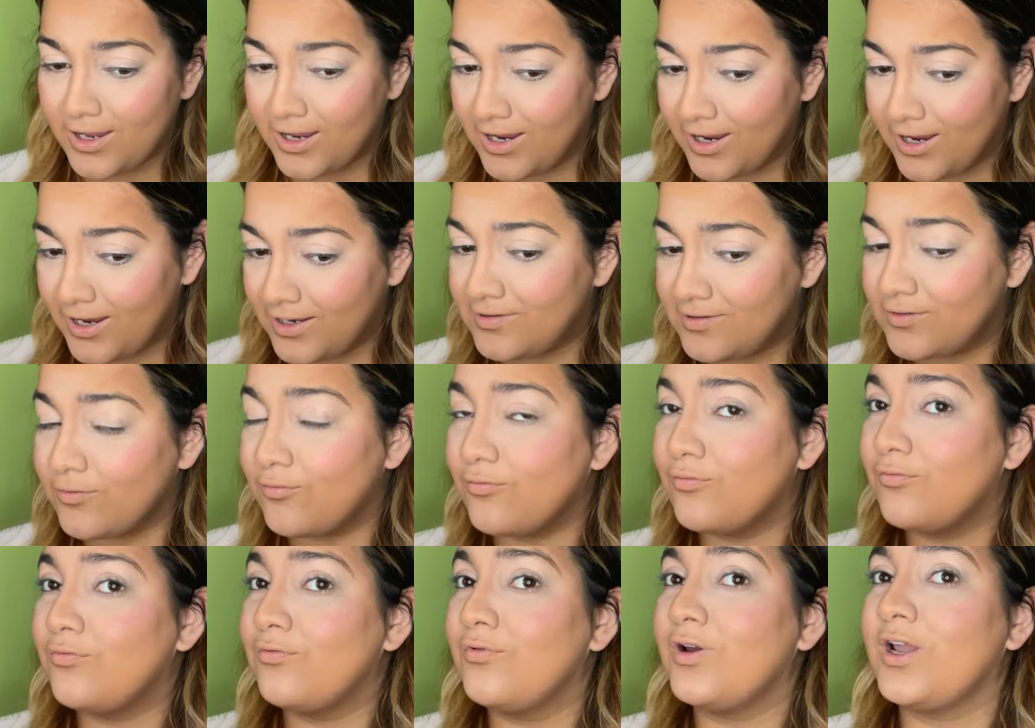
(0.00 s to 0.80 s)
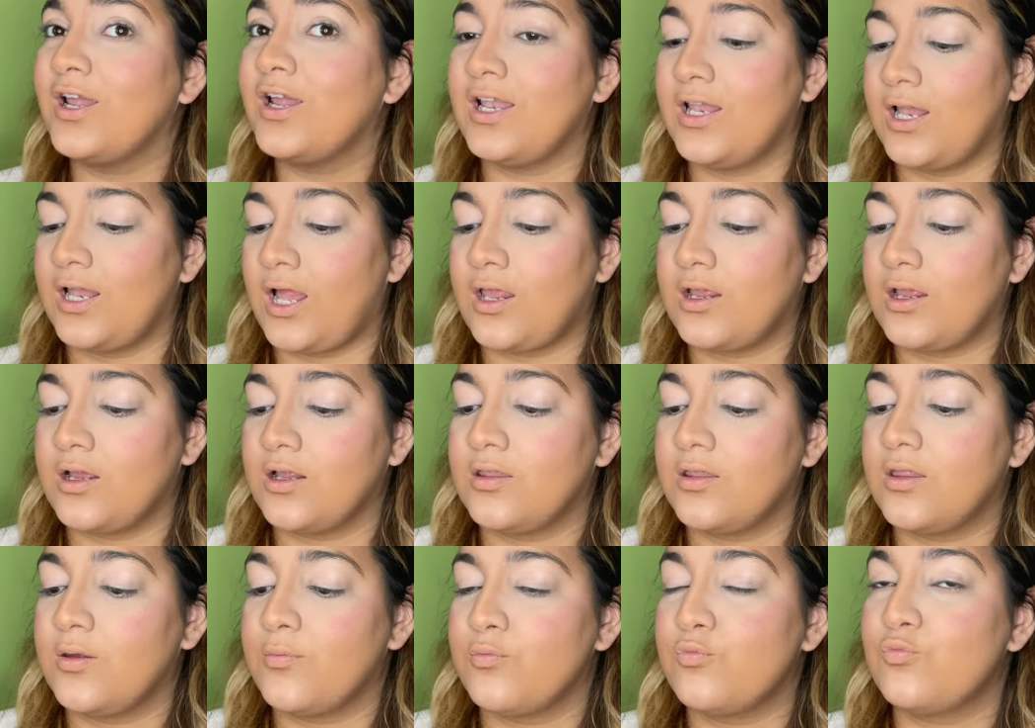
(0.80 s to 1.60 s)
It's really like
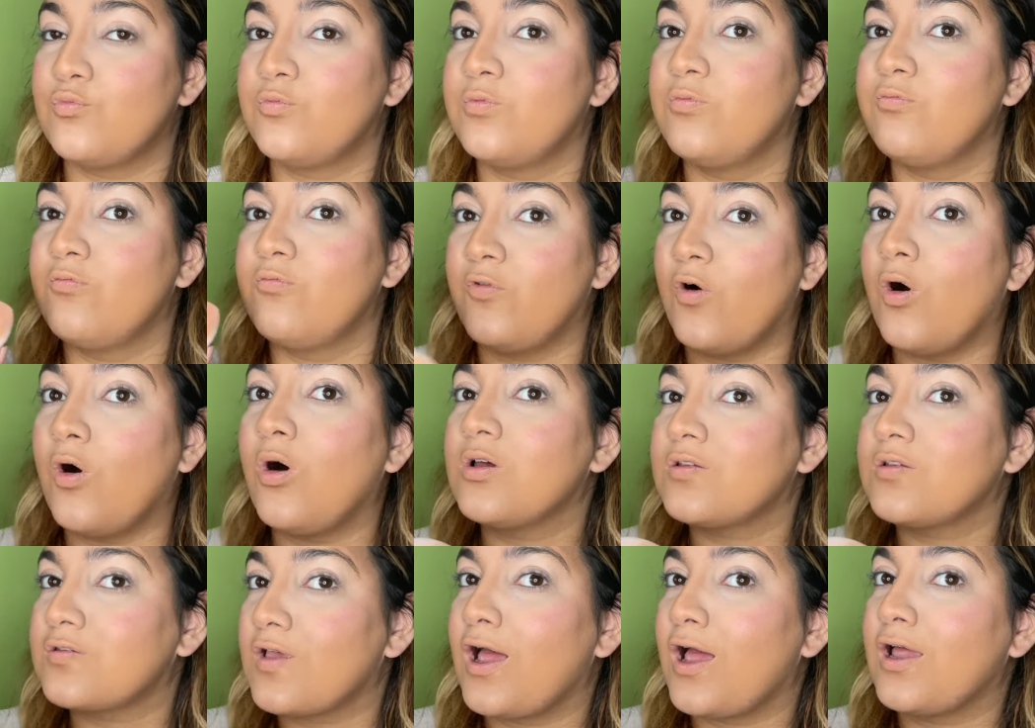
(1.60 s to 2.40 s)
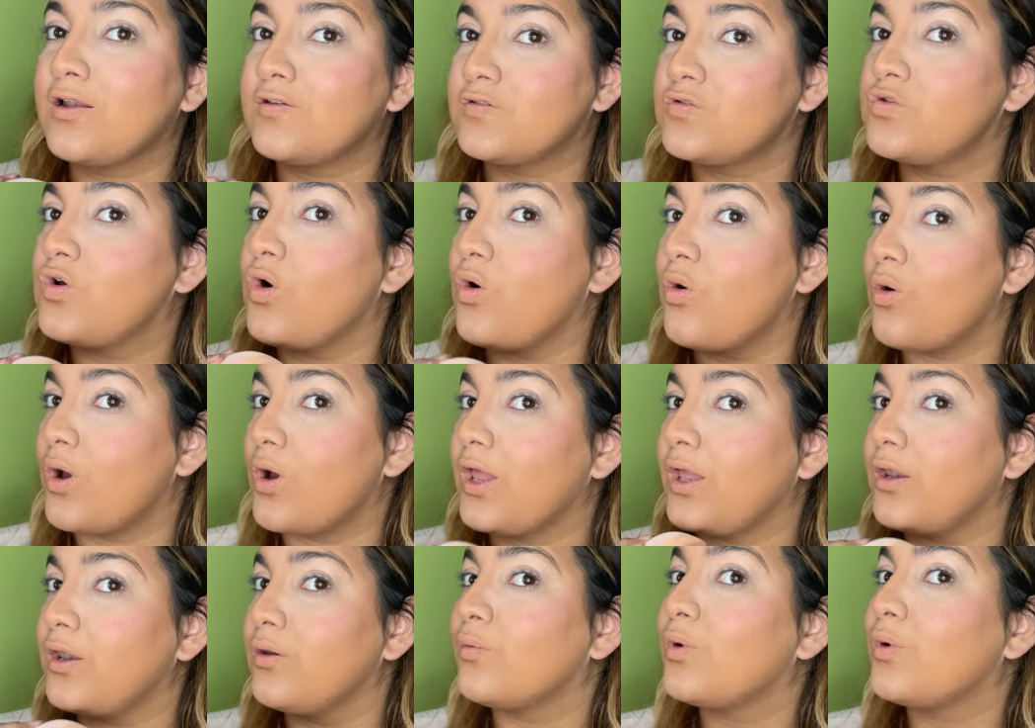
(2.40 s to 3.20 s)
the Force I had to go
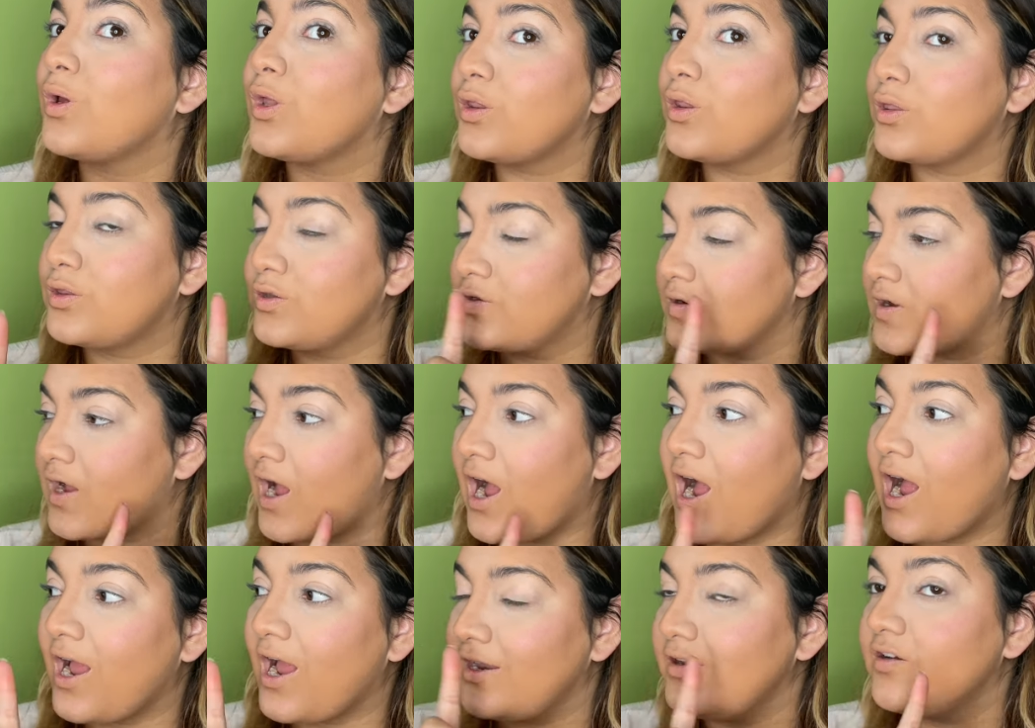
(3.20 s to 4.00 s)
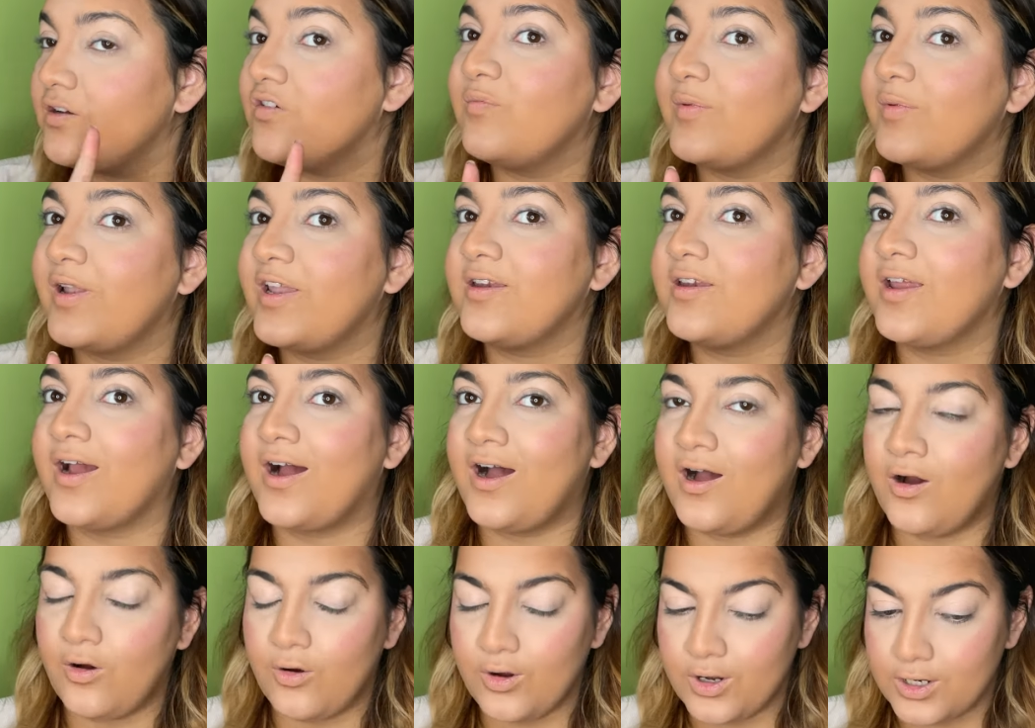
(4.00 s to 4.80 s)
in with to kind of blend it
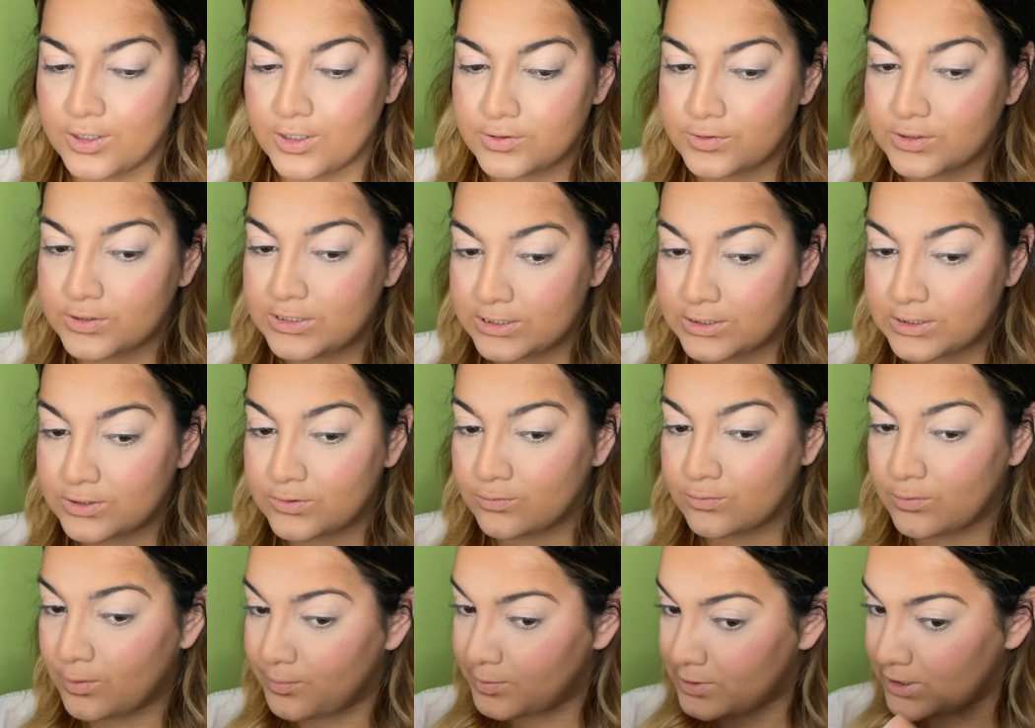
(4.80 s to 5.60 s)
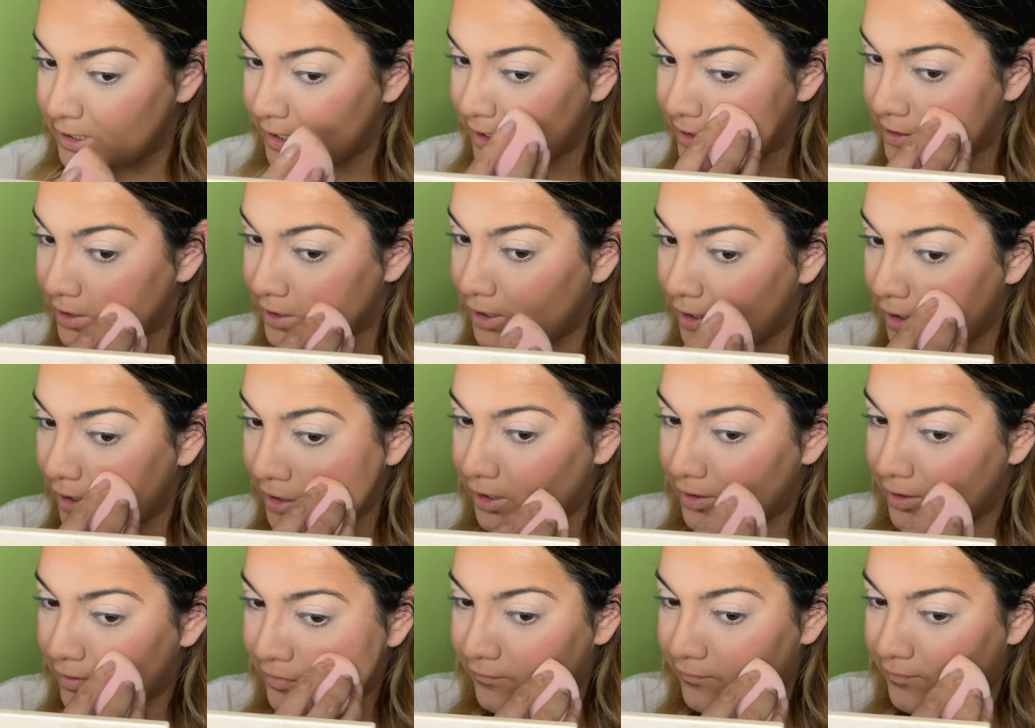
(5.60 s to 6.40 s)
out. It's disrupted
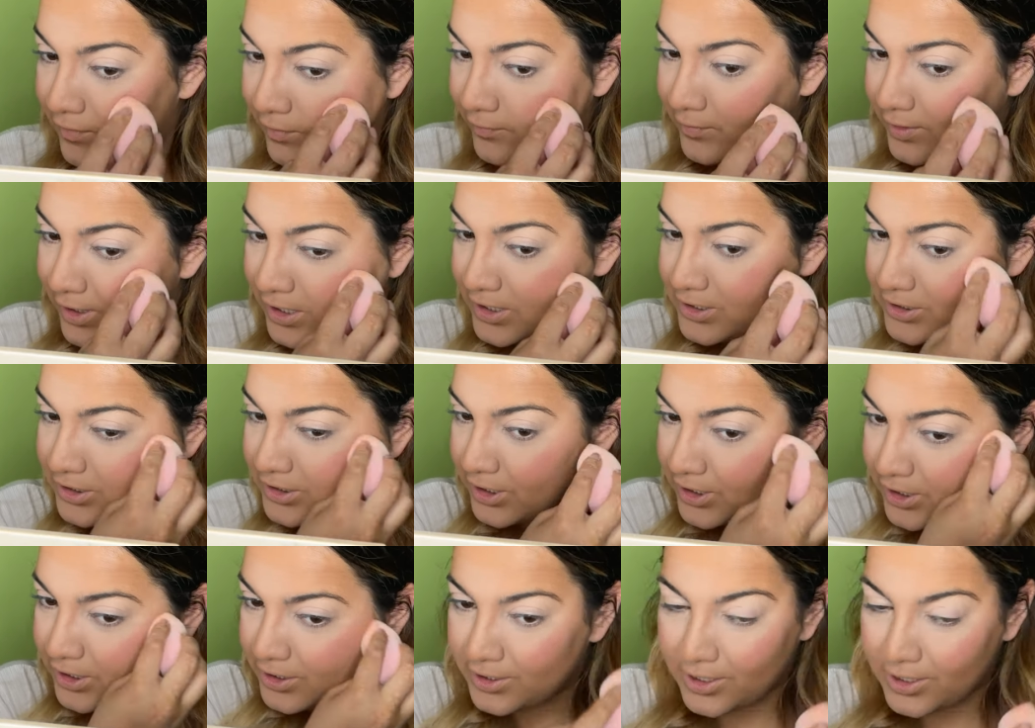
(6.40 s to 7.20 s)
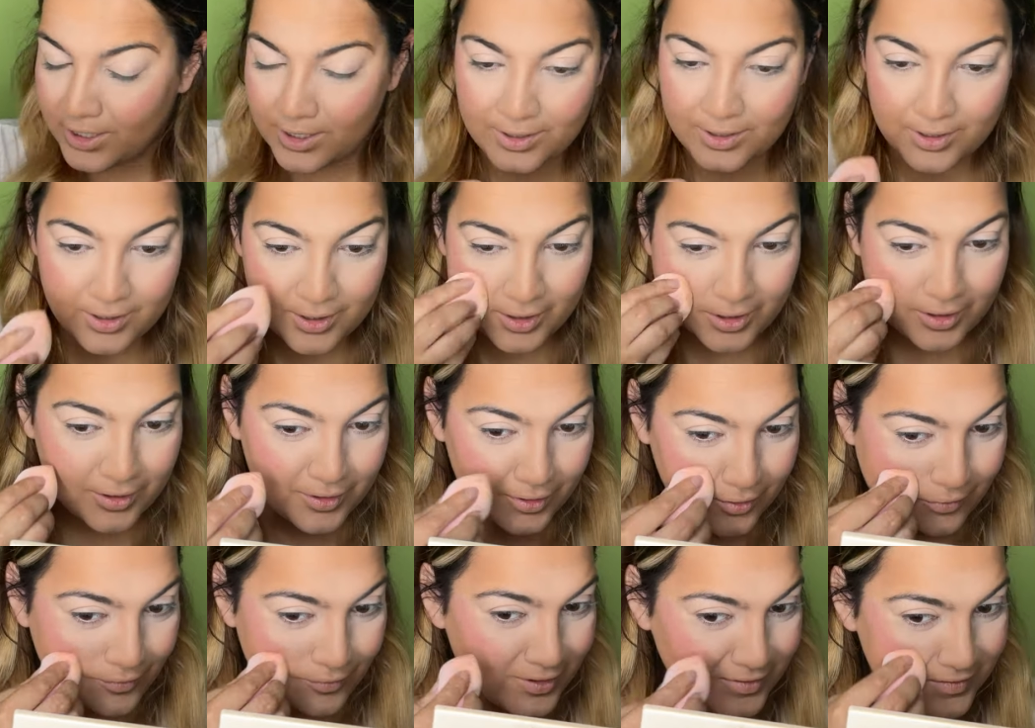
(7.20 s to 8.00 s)
the foundation and
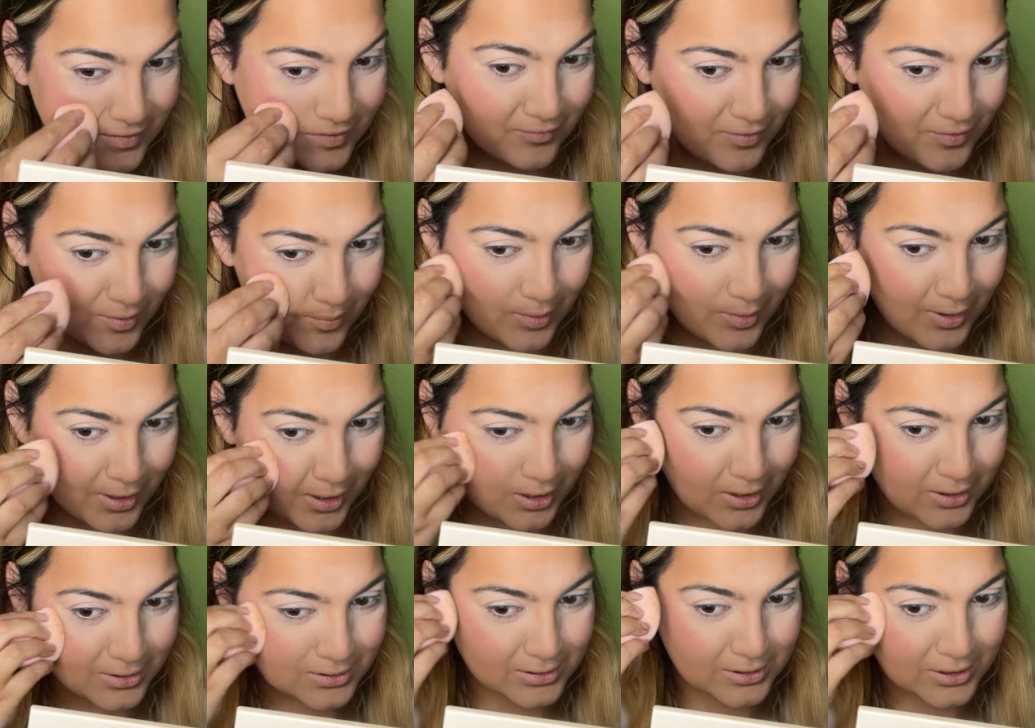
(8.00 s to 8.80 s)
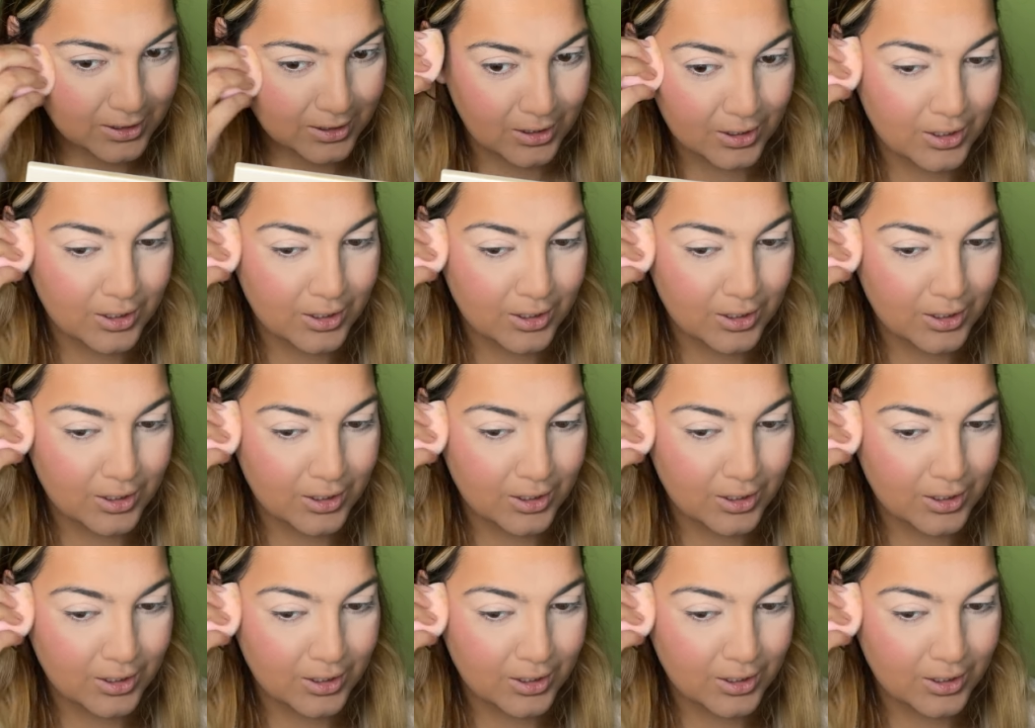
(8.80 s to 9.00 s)
the rest of the base.